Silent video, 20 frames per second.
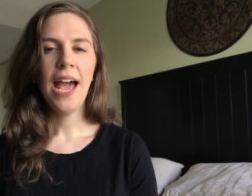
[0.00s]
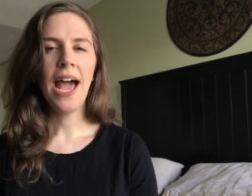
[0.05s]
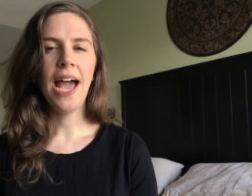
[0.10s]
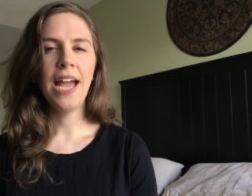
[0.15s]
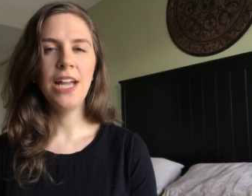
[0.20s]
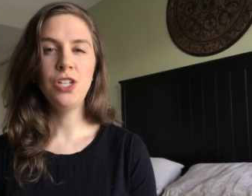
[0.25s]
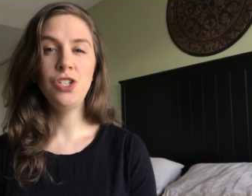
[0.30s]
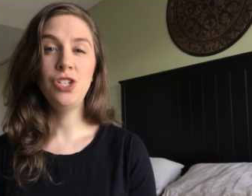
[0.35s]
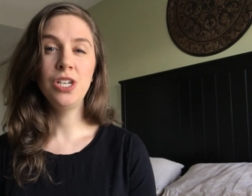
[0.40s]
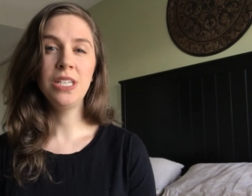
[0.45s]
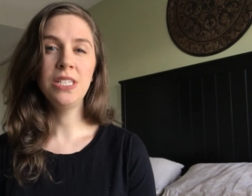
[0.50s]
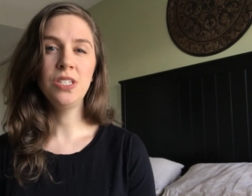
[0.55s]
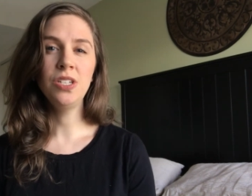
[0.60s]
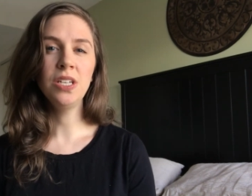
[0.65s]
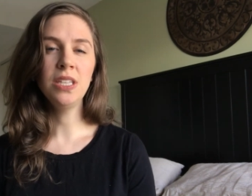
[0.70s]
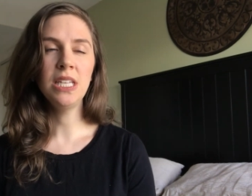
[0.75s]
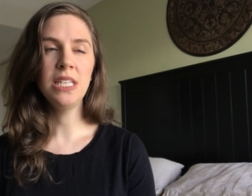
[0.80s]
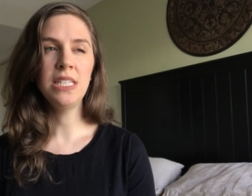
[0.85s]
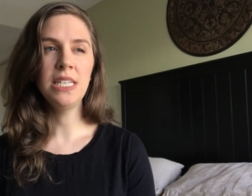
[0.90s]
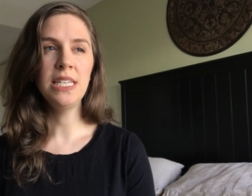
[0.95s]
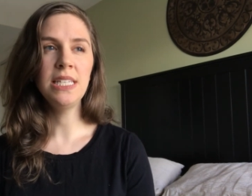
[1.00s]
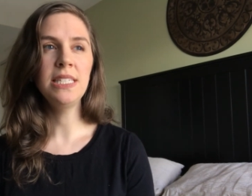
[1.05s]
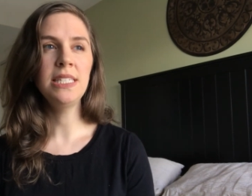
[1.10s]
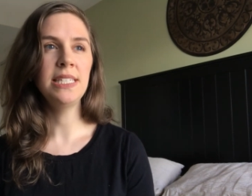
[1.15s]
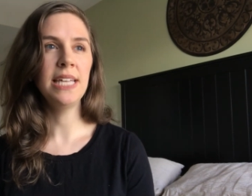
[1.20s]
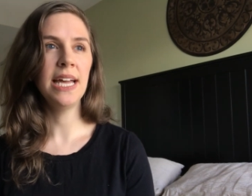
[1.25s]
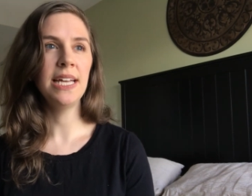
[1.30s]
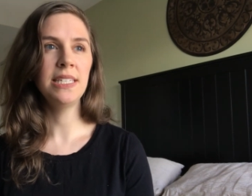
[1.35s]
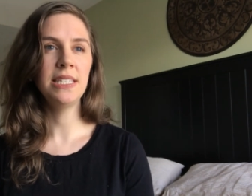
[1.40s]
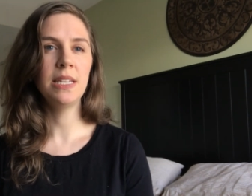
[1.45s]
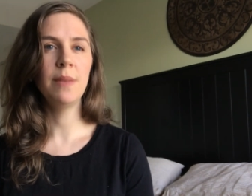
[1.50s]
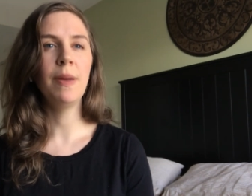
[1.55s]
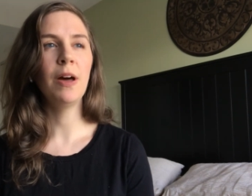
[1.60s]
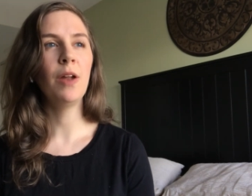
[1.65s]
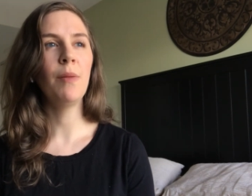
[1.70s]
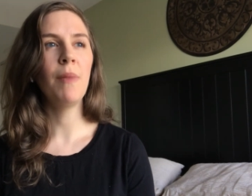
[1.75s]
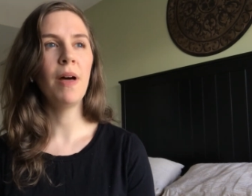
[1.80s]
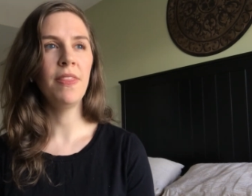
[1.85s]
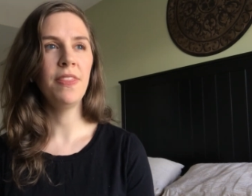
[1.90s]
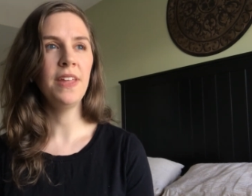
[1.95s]
I just took the TEAS test about a
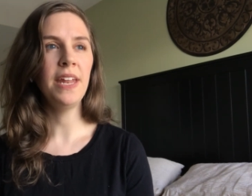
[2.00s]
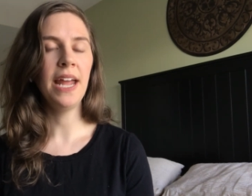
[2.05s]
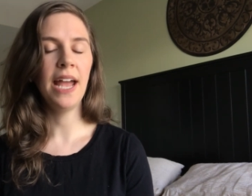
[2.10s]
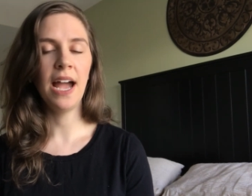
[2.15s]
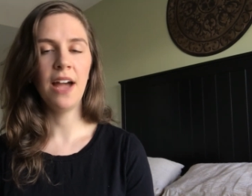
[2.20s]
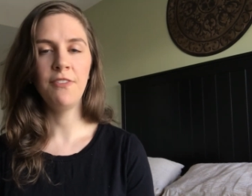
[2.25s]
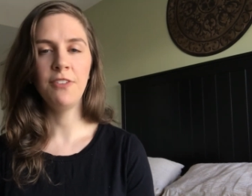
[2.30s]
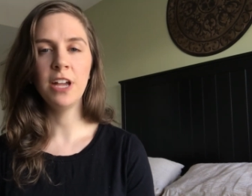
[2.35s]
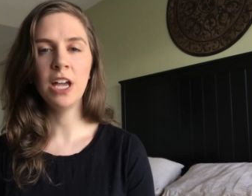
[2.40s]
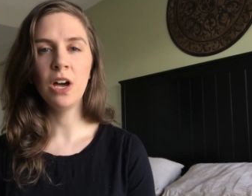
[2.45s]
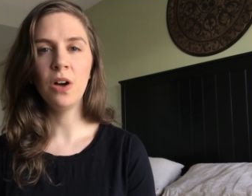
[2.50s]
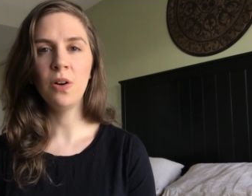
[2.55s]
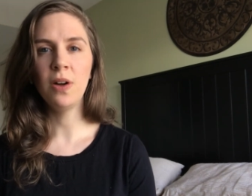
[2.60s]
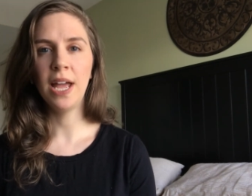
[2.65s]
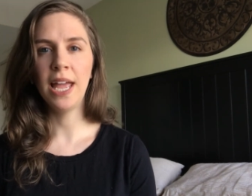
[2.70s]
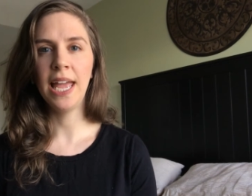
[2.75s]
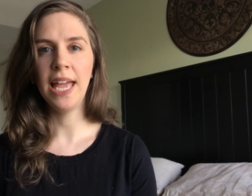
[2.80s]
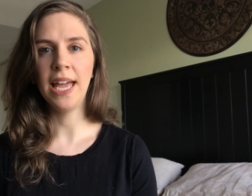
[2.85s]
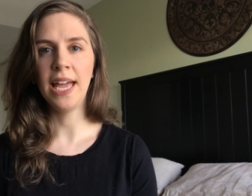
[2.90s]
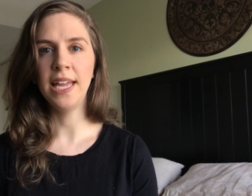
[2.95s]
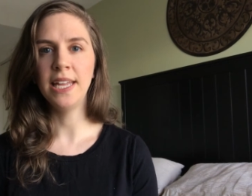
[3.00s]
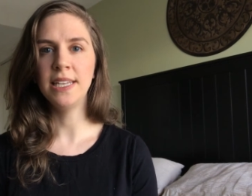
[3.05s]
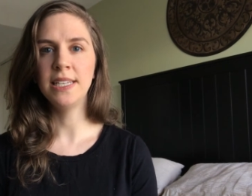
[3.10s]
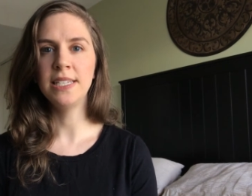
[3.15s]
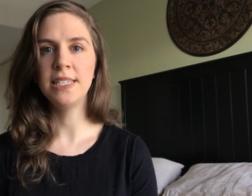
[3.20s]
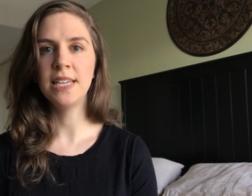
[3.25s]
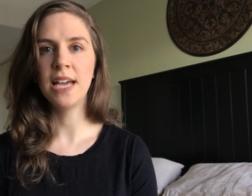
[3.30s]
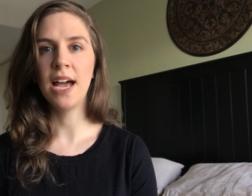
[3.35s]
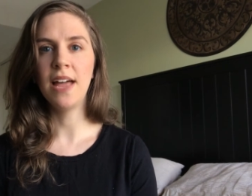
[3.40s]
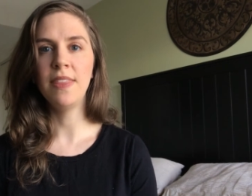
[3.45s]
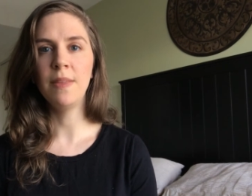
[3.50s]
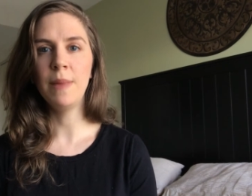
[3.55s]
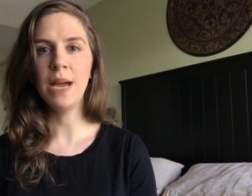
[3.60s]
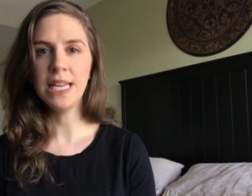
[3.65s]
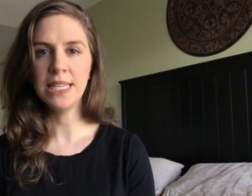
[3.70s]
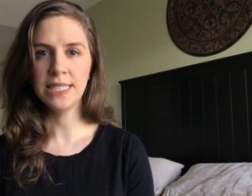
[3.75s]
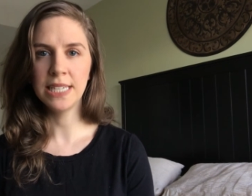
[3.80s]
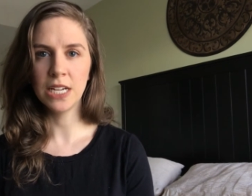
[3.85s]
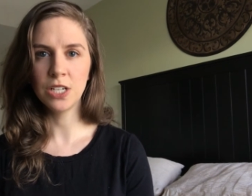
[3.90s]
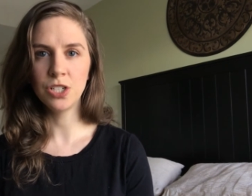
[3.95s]
month and a half ago and on the
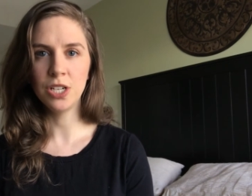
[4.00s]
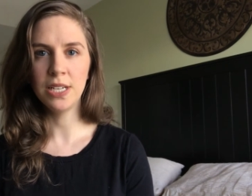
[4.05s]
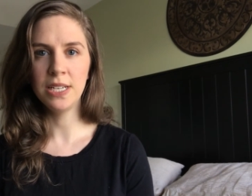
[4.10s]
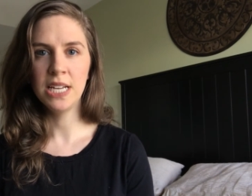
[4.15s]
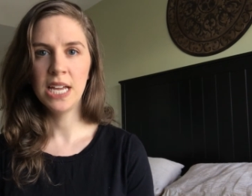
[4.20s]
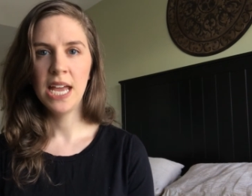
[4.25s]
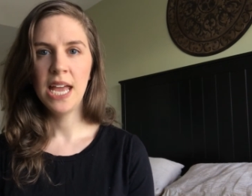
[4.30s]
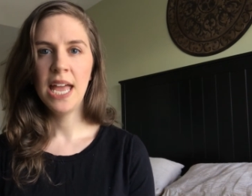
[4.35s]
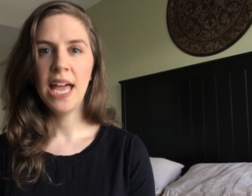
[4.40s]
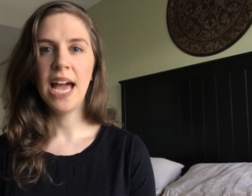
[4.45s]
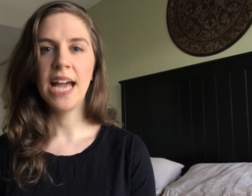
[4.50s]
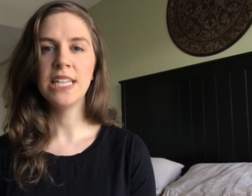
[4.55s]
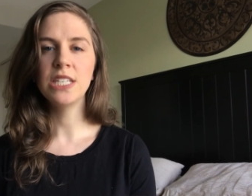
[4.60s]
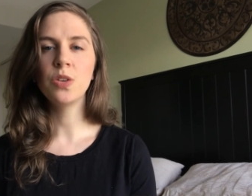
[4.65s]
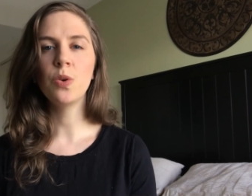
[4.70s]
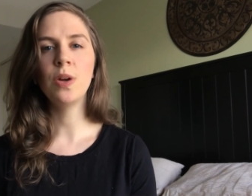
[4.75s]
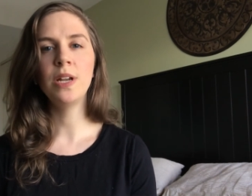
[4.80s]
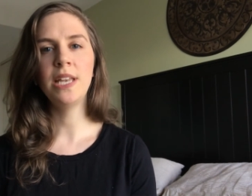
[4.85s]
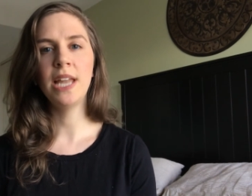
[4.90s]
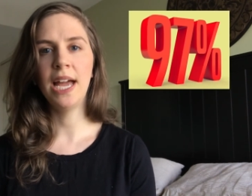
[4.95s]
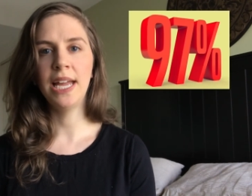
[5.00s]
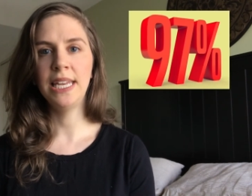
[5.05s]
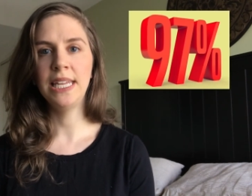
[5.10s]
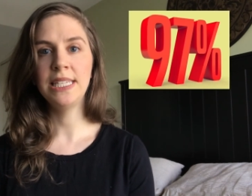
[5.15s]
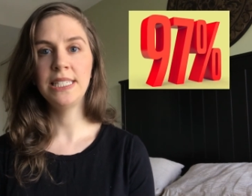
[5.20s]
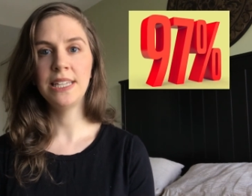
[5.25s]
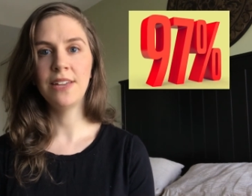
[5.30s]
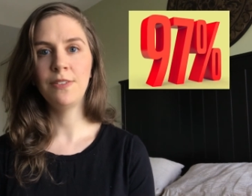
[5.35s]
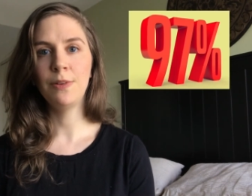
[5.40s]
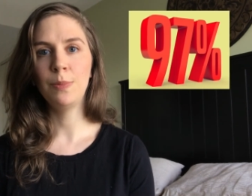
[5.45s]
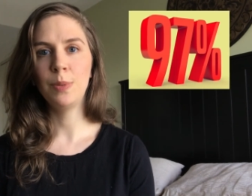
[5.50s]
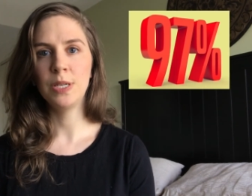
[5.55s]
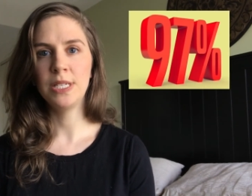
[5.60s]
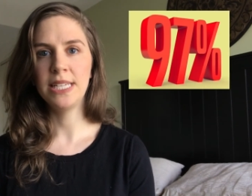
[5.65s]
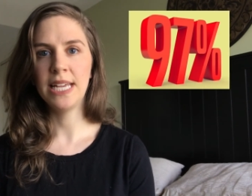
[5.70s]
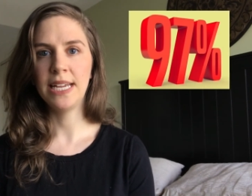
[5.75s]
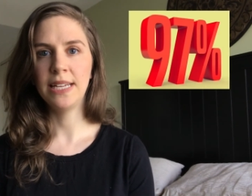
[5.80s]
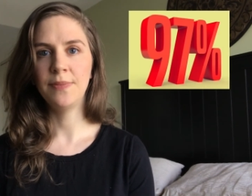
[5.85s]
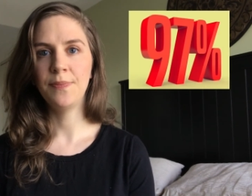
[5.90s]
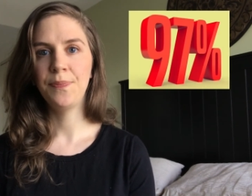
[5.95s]
math section I scored 97%.